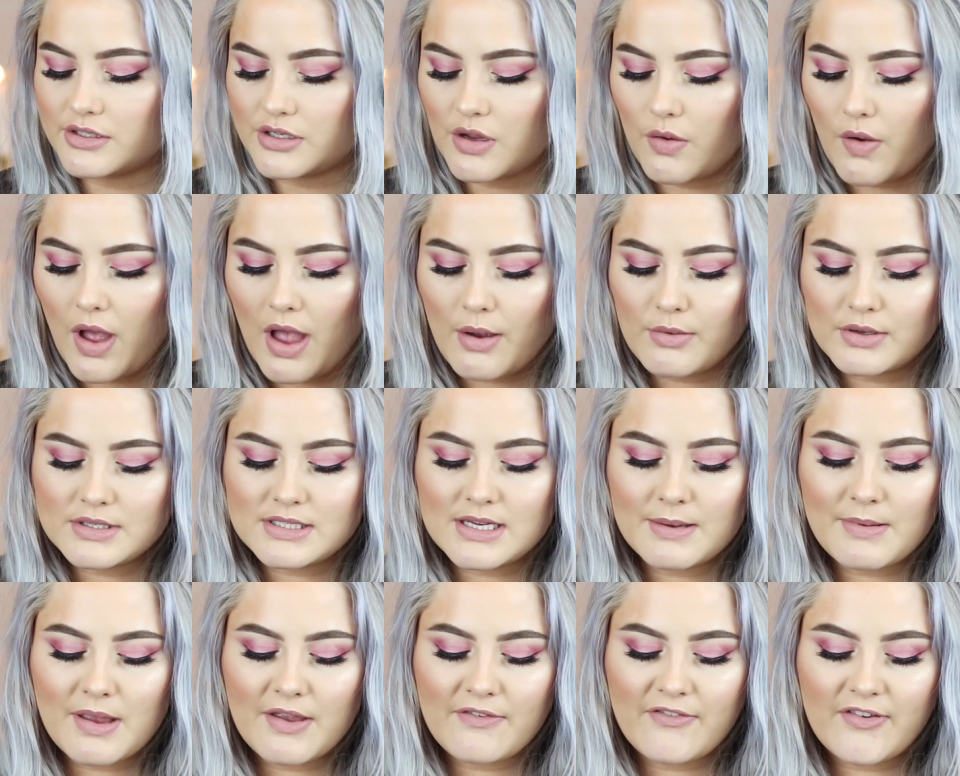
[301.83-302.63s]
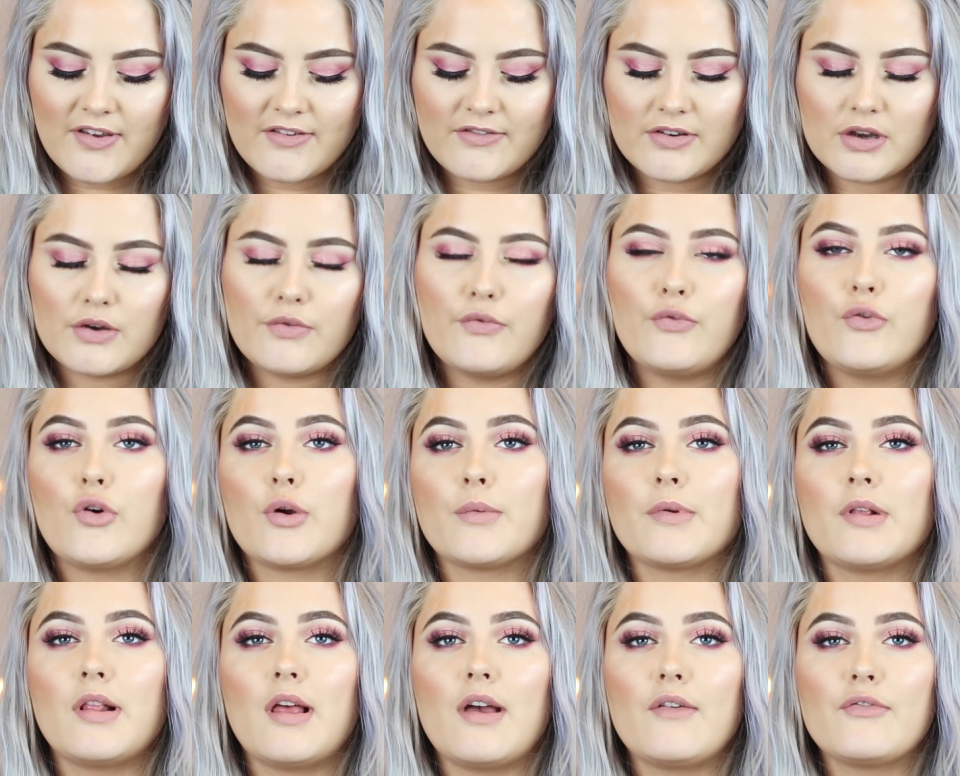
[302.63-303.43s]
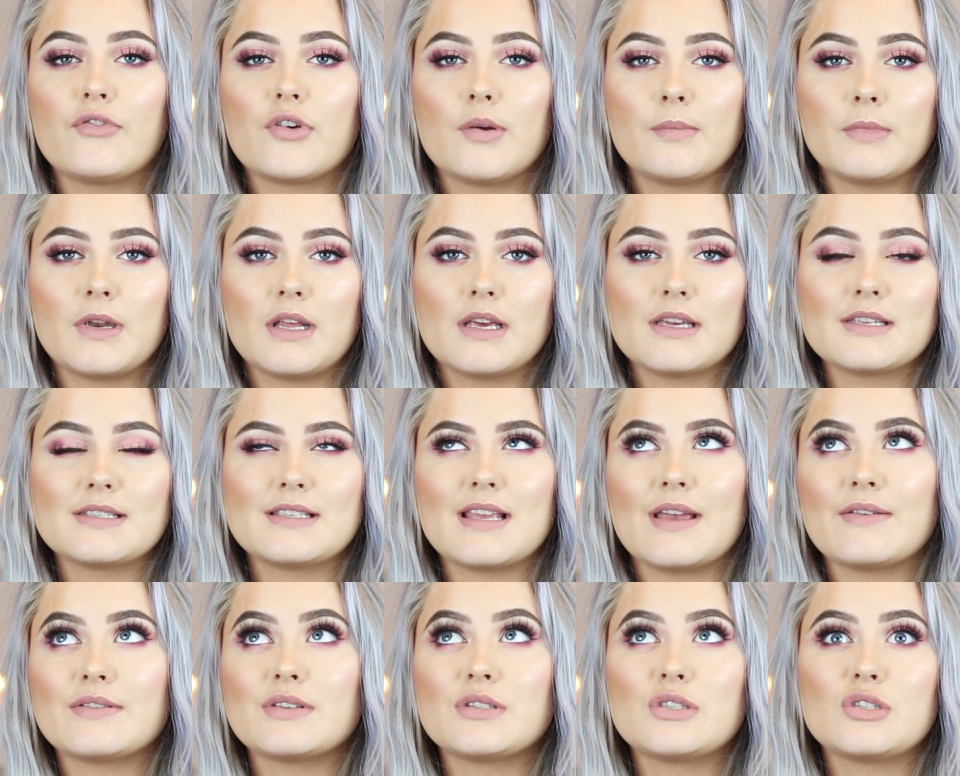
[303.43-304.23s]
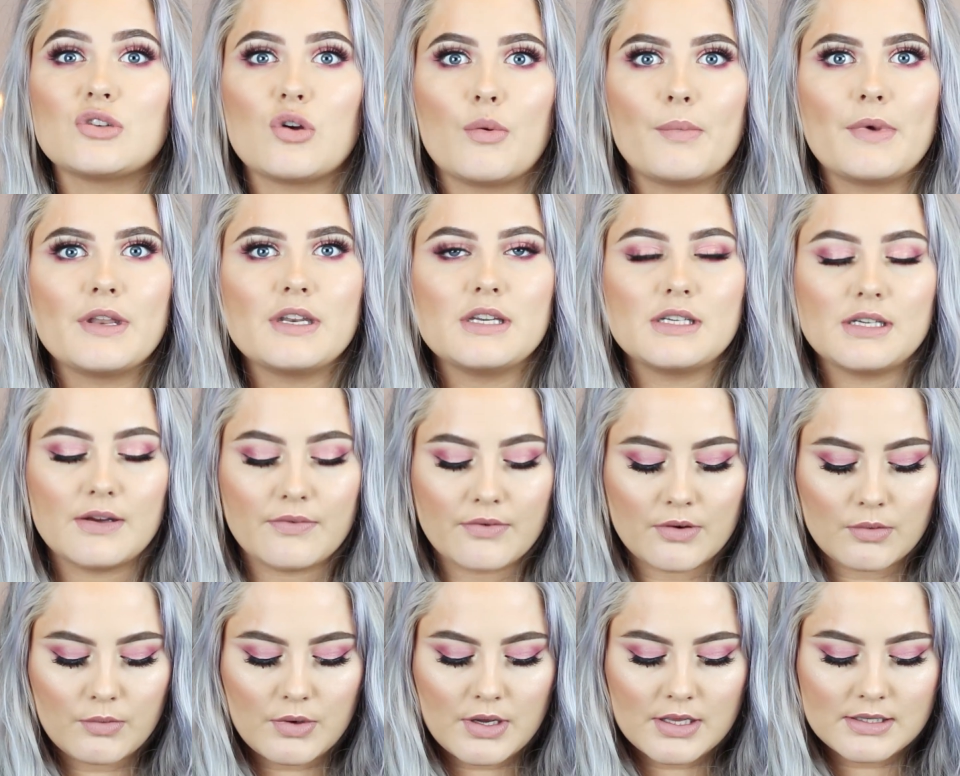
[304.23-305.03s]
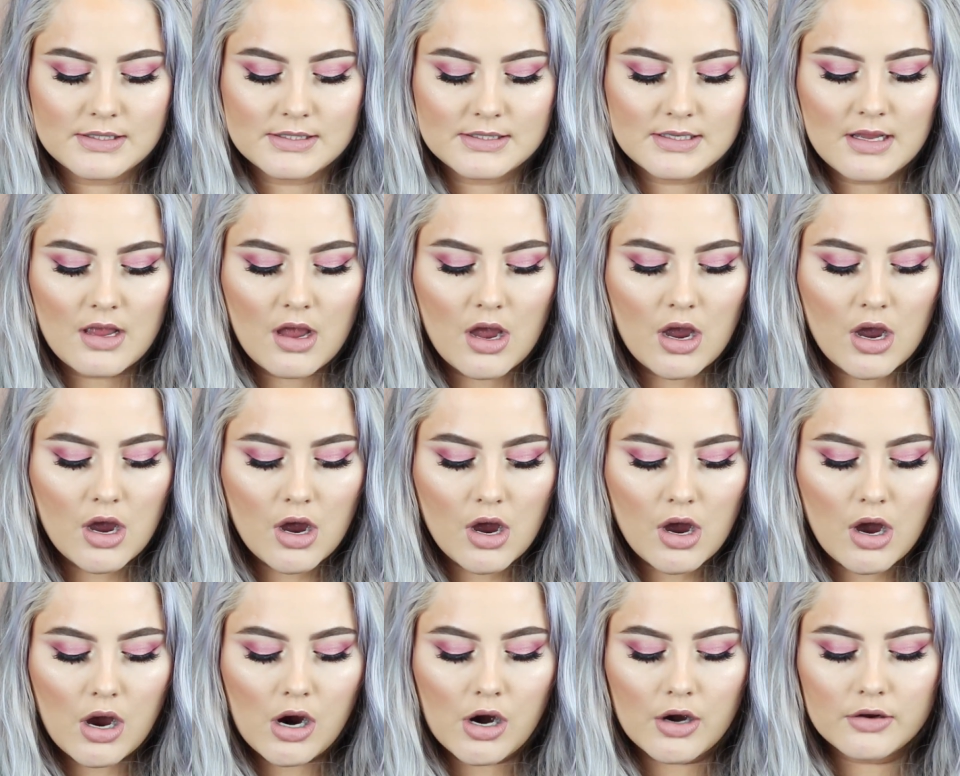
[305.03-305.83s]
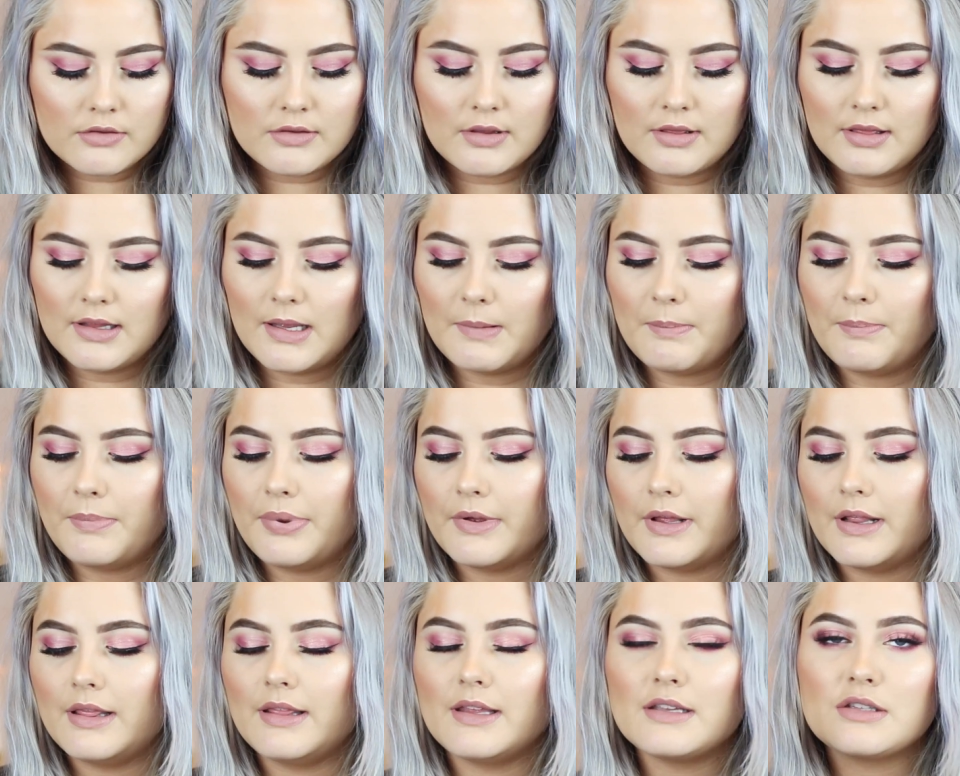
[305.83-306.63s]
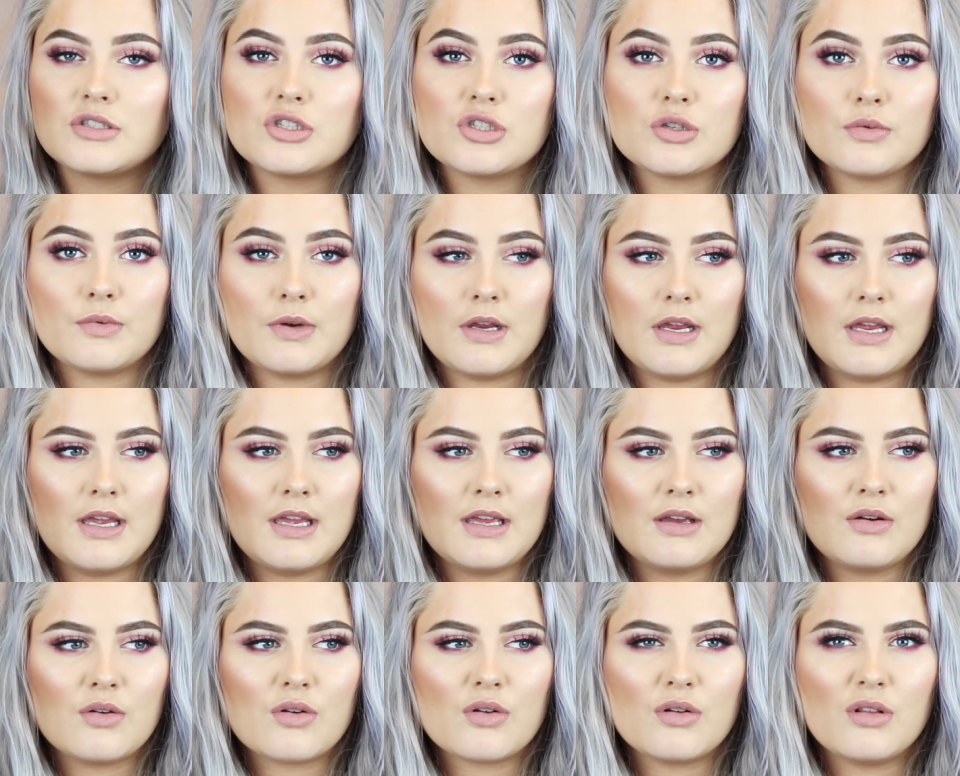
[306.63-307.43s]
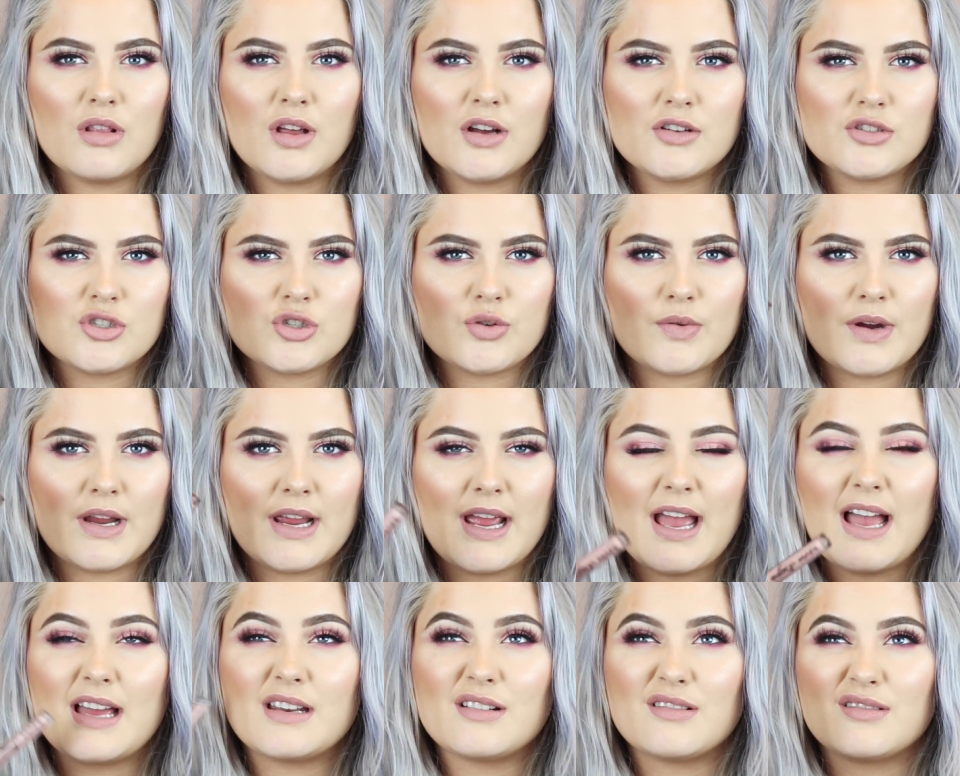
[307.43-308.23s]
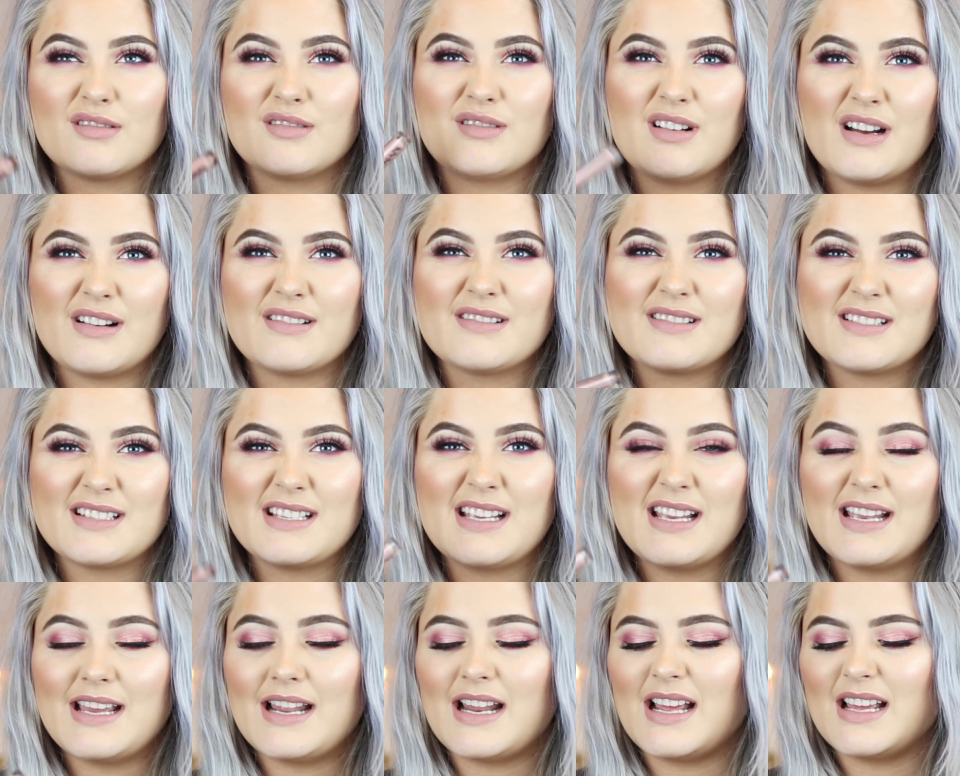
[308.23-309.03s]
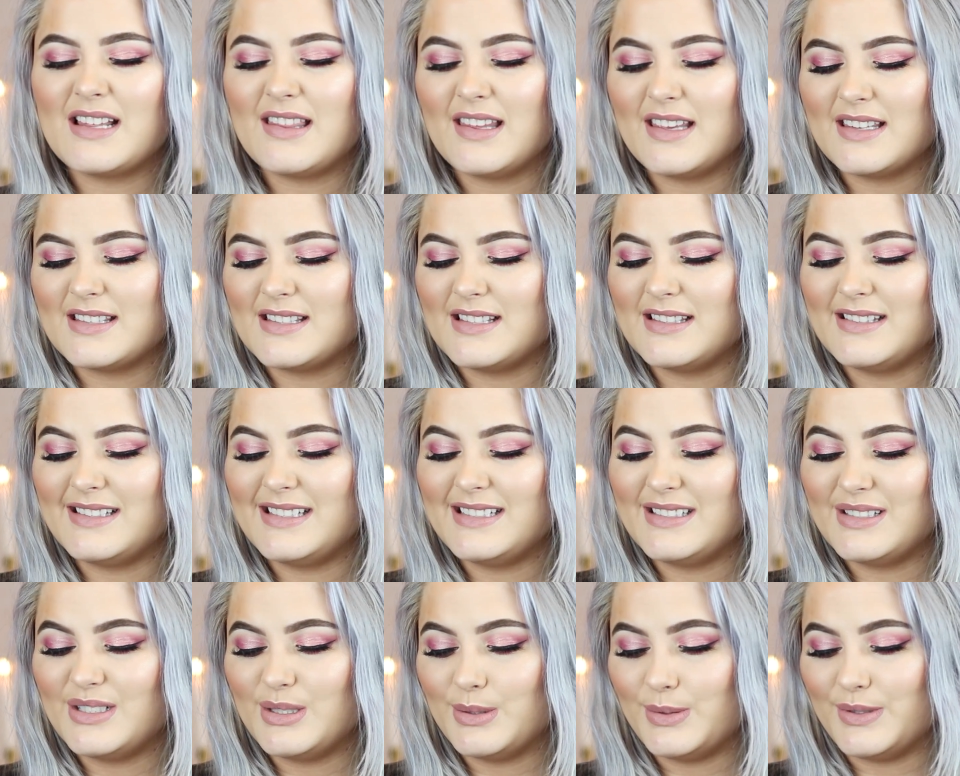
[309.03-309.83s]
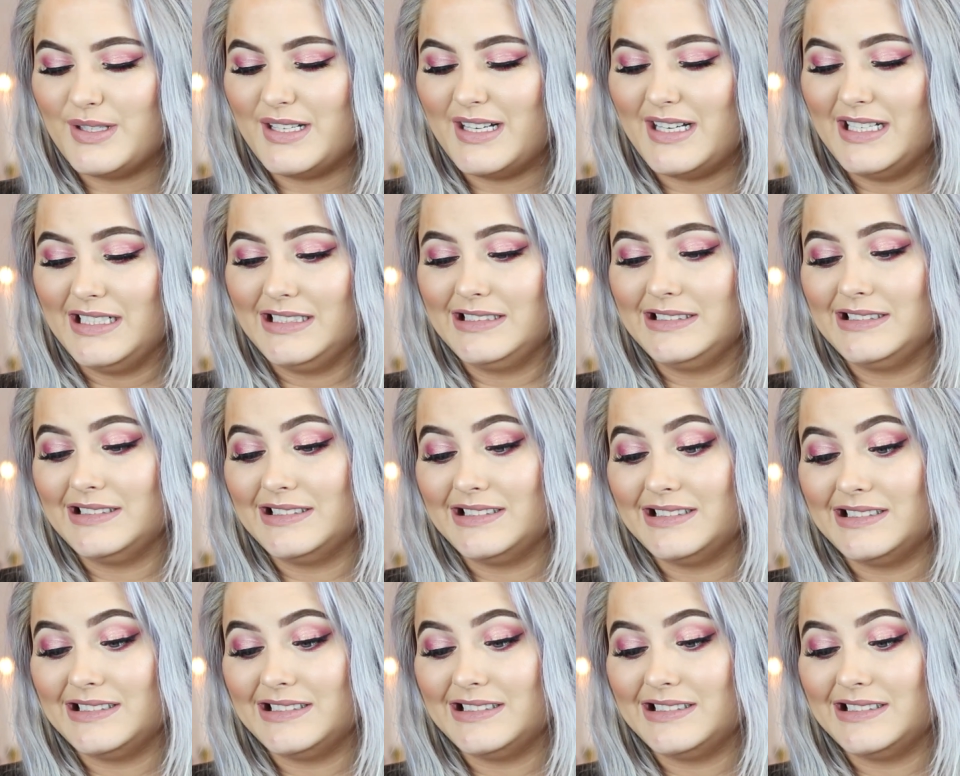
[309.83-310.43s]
So I would say my favorite formula from NYX, they have so many different ones, are the lip lingerie or lingerie. I don't know how to say it. I think it's lingerie.